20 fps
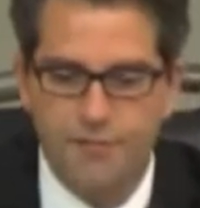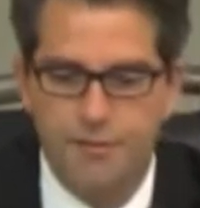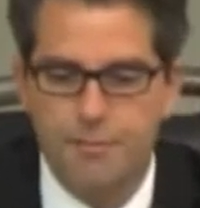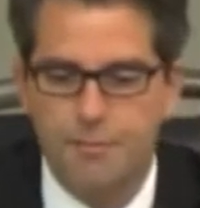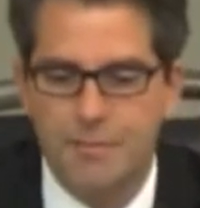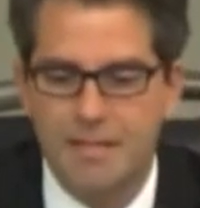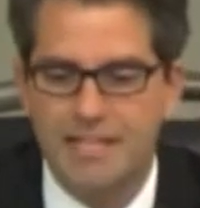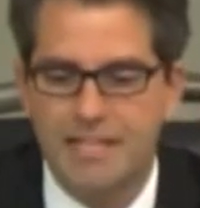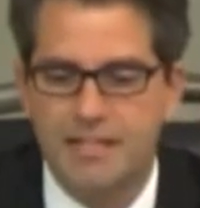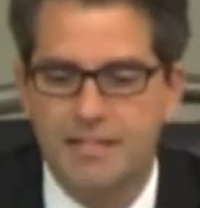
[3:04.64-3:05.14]
if it
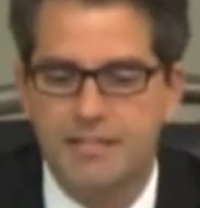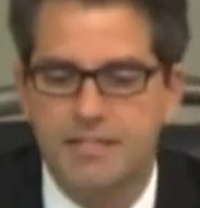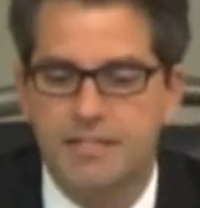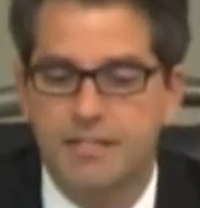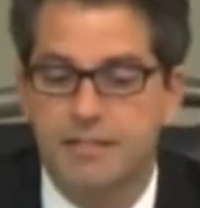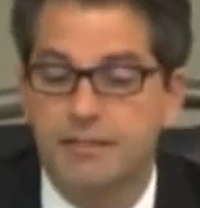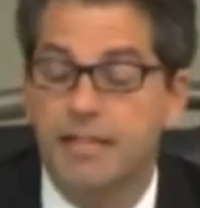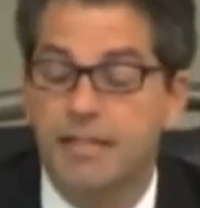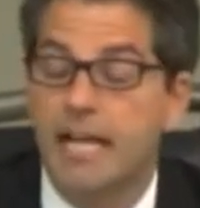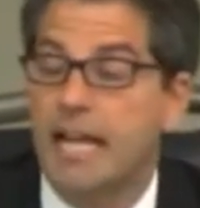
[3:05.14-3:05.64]
means
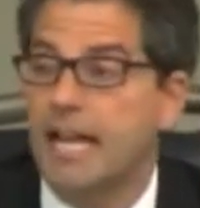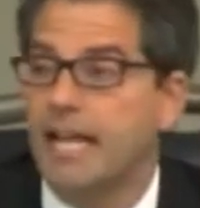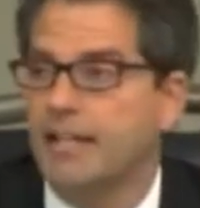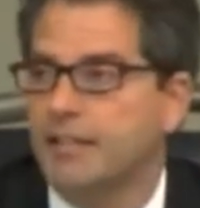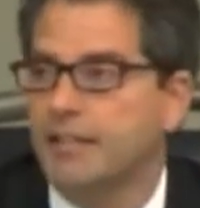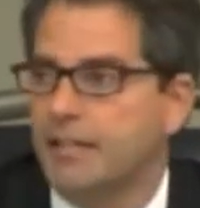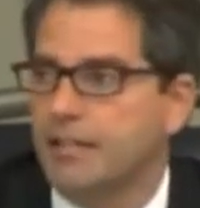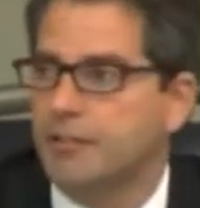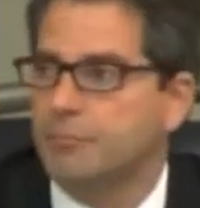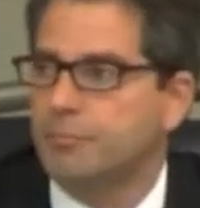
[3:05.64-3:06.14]

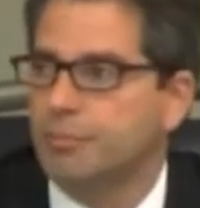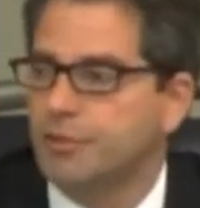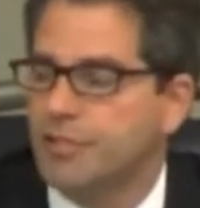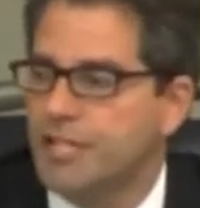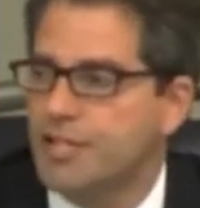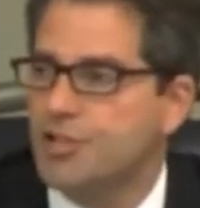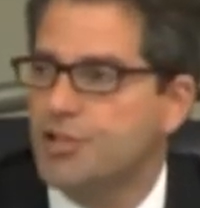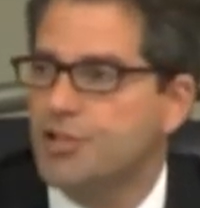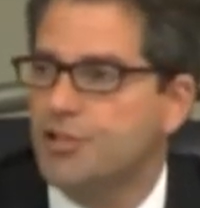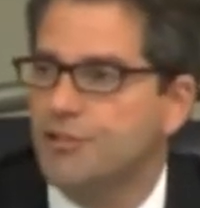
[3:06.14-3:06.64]
delaying the
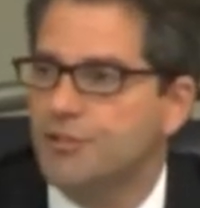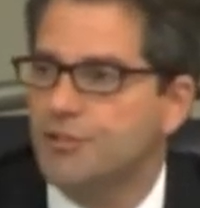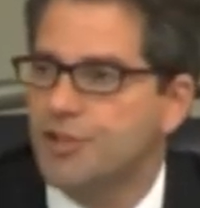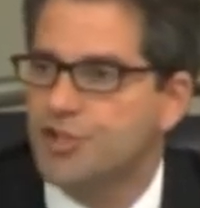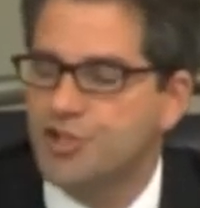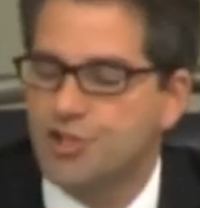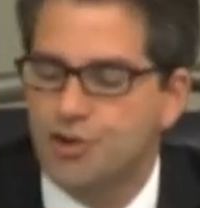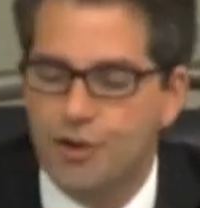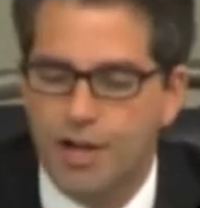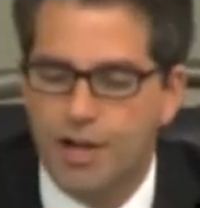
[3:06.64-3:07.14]
completion of
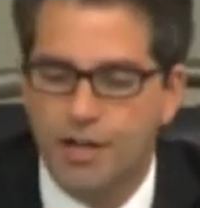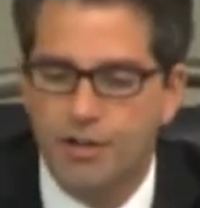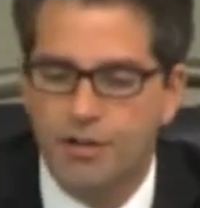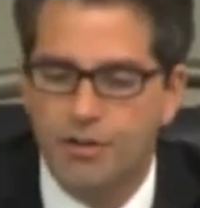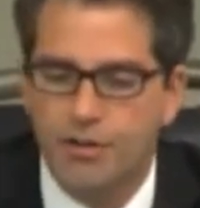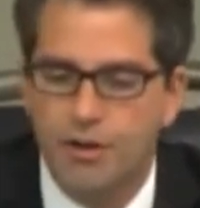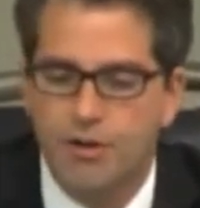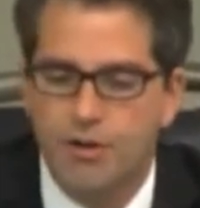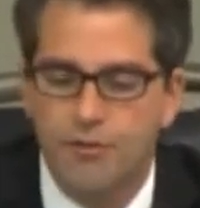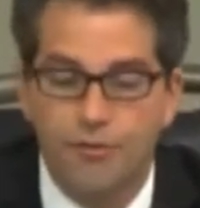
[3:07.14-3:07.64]
this
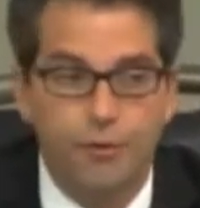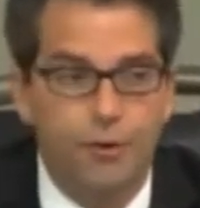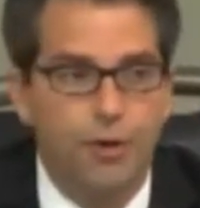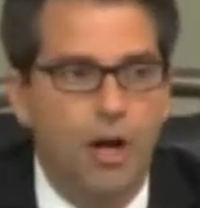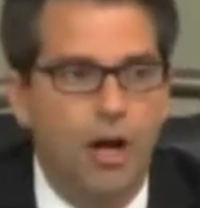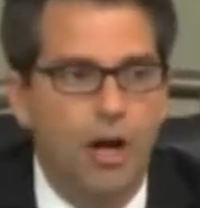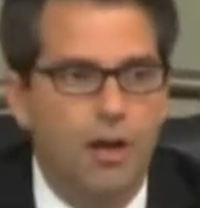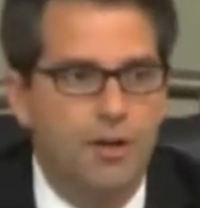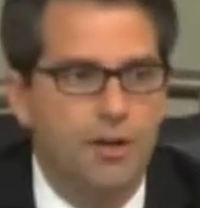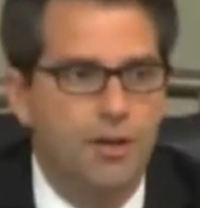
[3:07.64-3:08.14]
trail
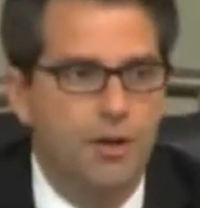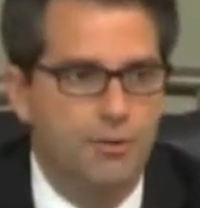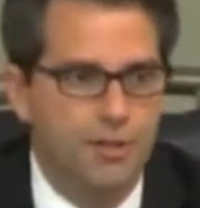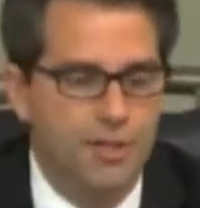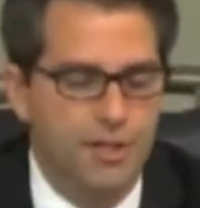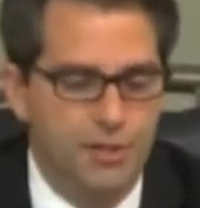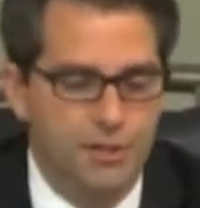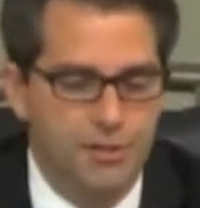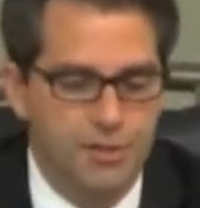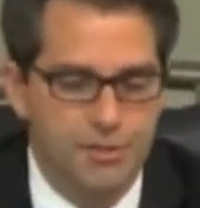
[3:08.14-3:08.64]
for
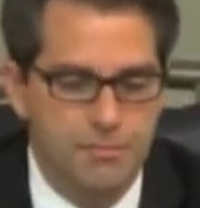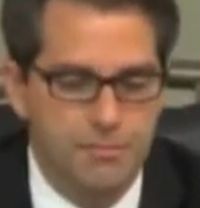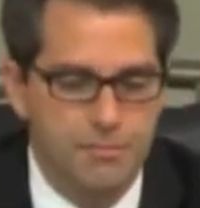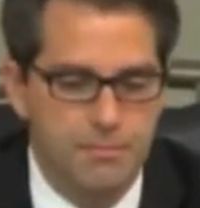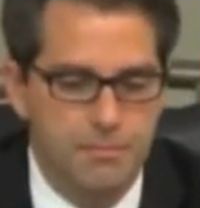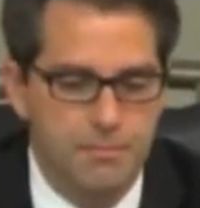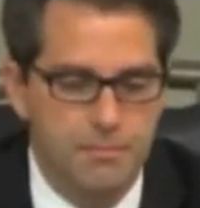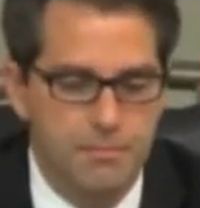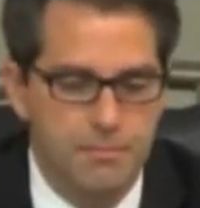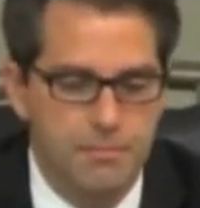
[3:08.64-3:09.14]
unknown years.
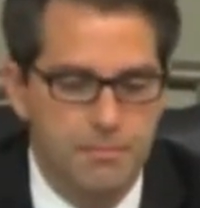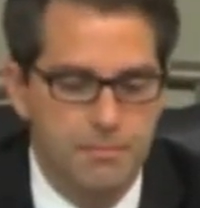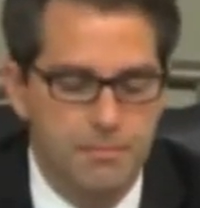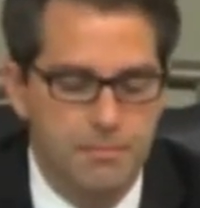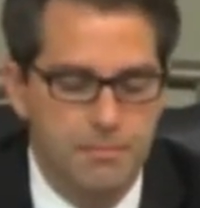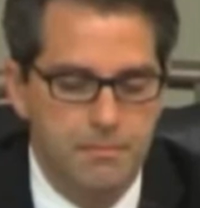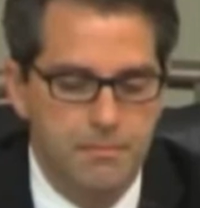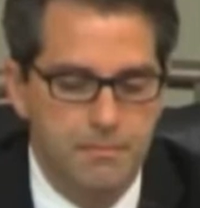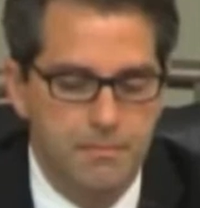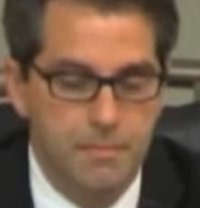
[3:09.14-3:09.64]

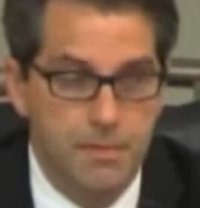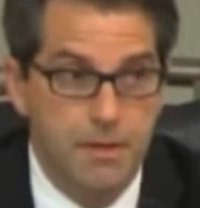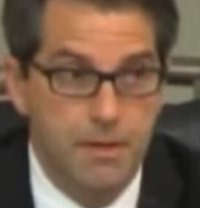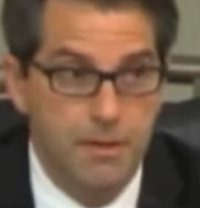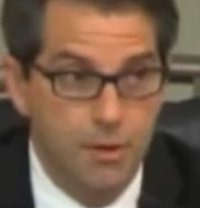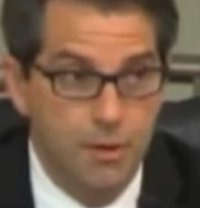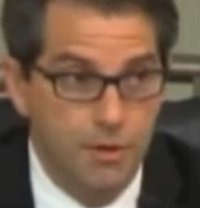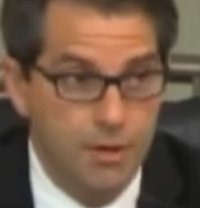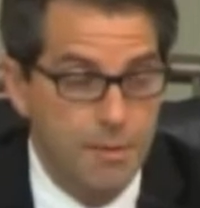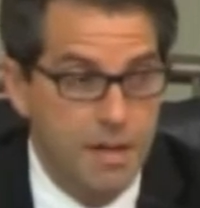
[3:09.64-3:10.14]

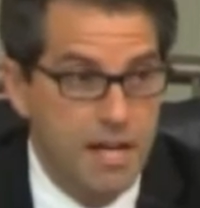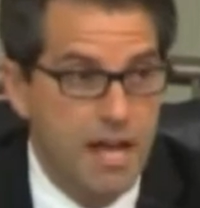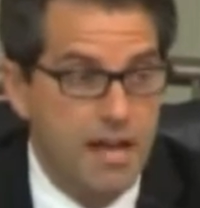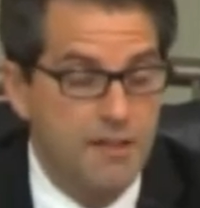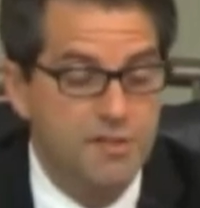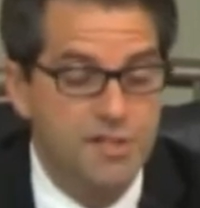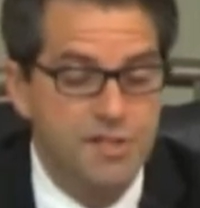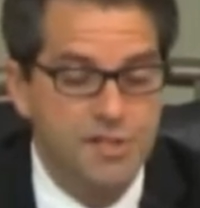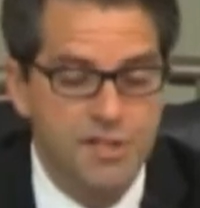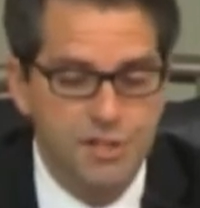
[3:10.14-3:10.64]
Though they may
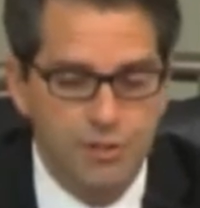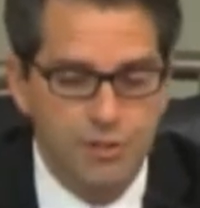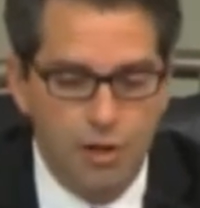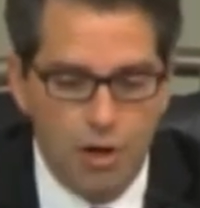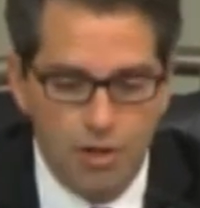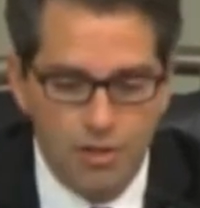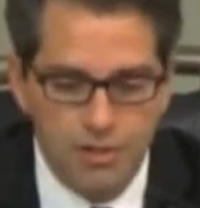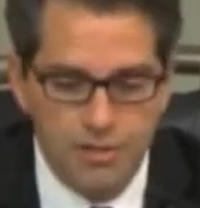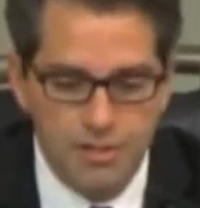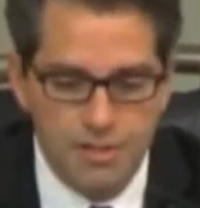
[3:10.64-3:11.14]
have sincere
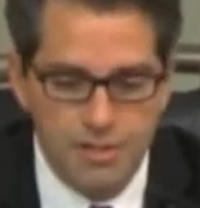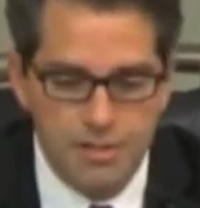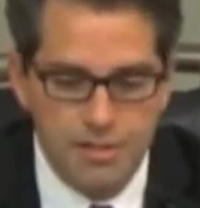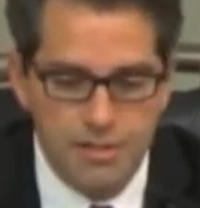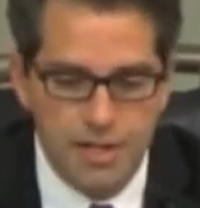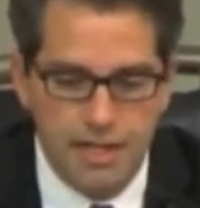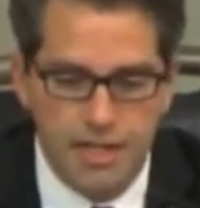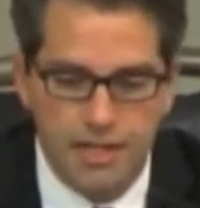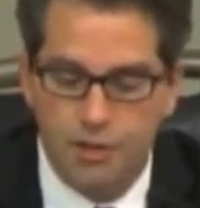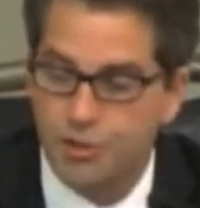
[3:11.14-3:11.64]

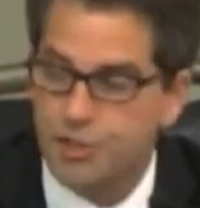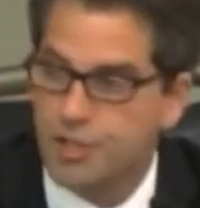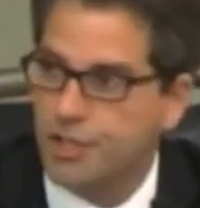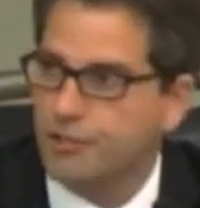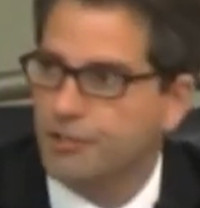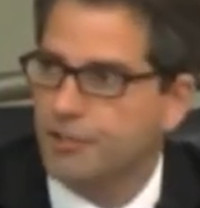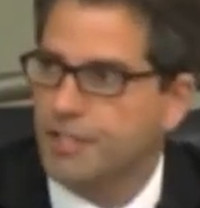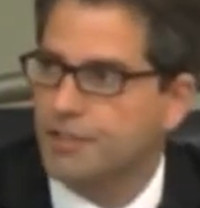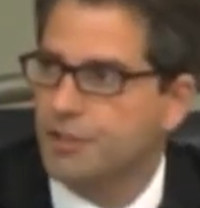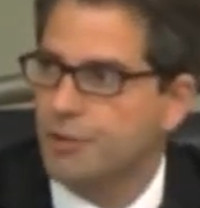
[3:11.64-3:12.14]
hearts and can
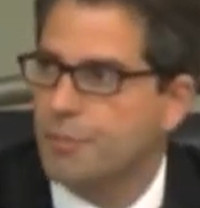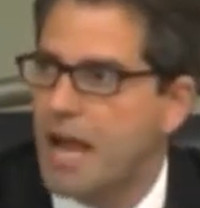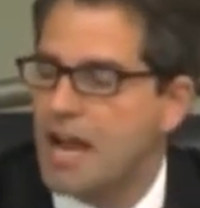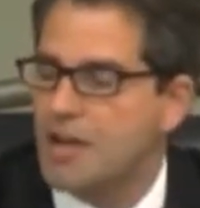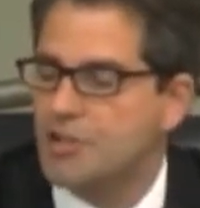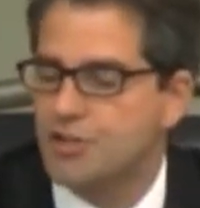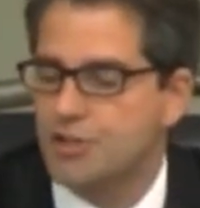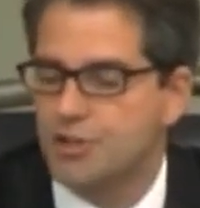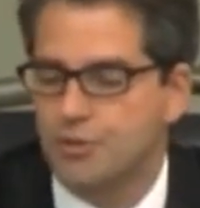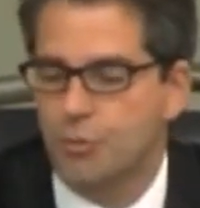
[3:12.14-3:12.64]
articulate their
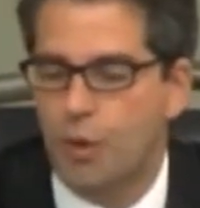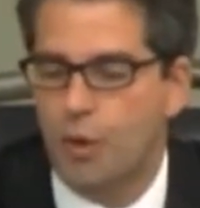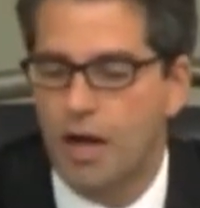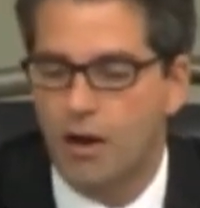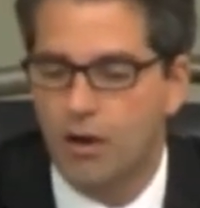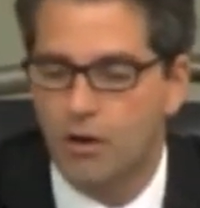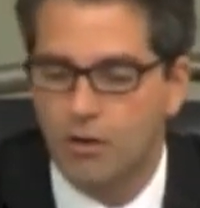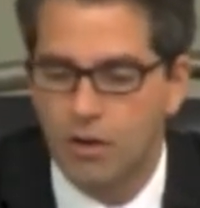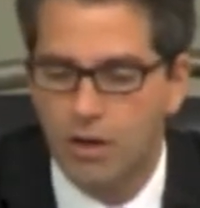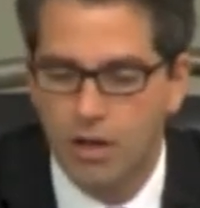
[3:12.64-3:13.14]
passion
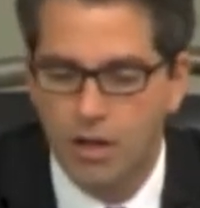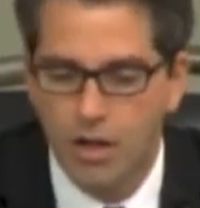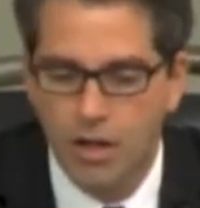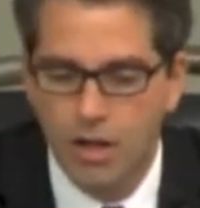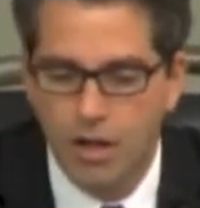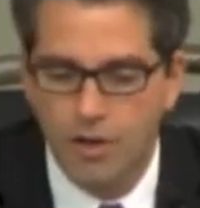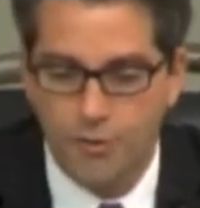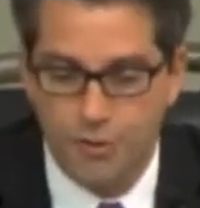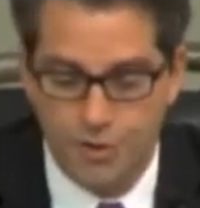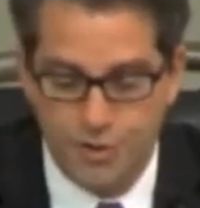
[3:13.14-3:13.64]
well
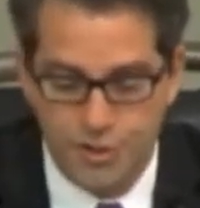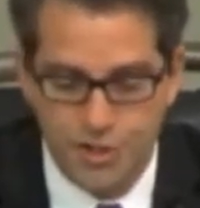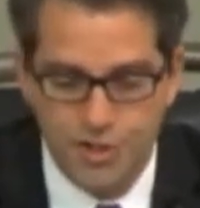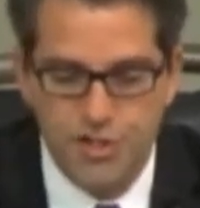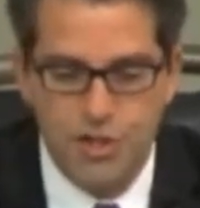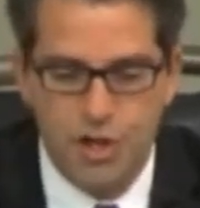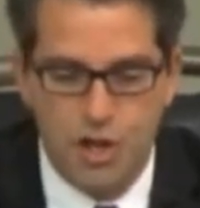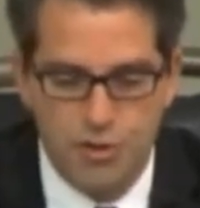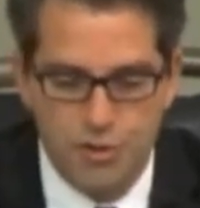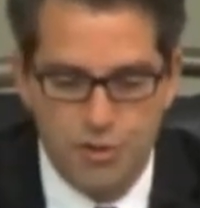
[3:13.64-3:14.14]
for the
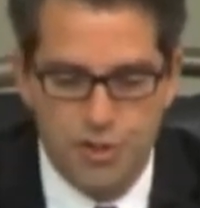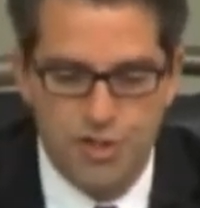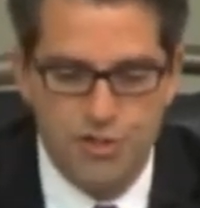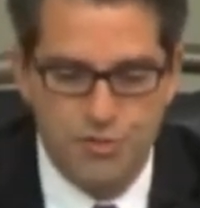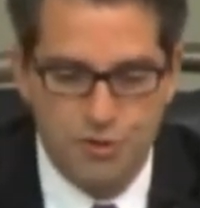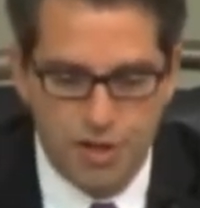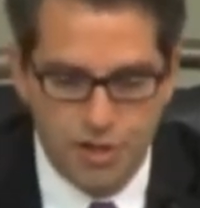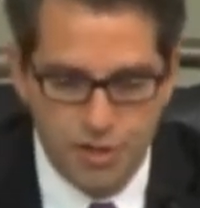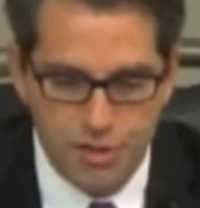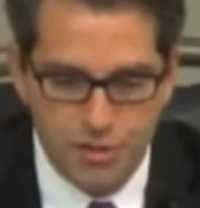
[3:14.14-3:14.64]
nostalgic
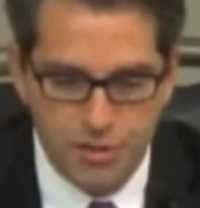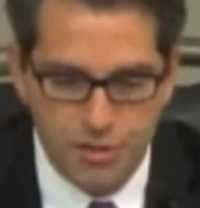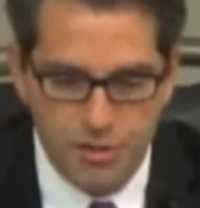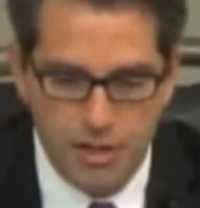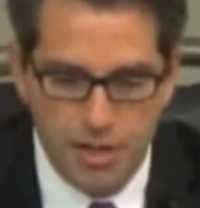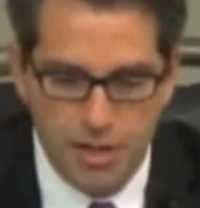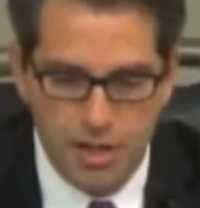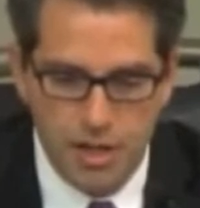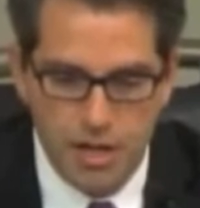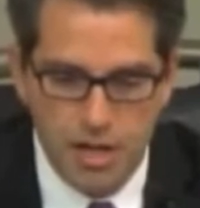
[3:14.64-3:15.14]
structure,